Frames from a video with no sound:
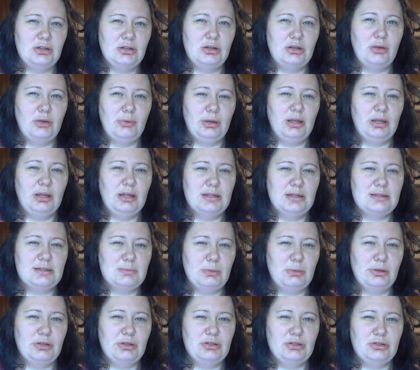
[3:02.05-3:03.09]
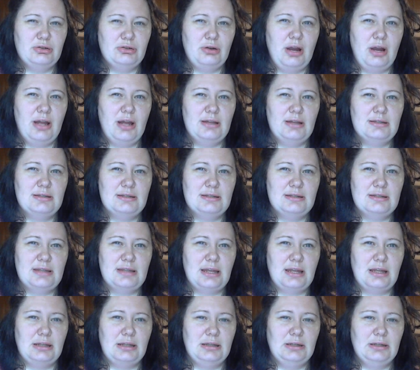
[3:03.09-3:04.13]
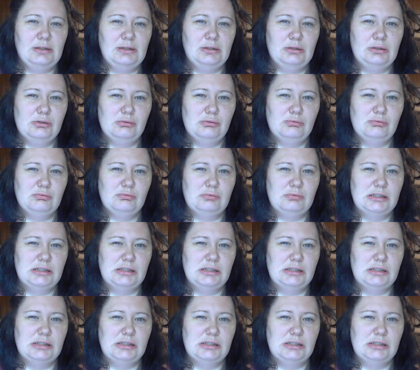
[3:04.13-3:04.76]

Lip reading: When it gets moisturized, it's like a little,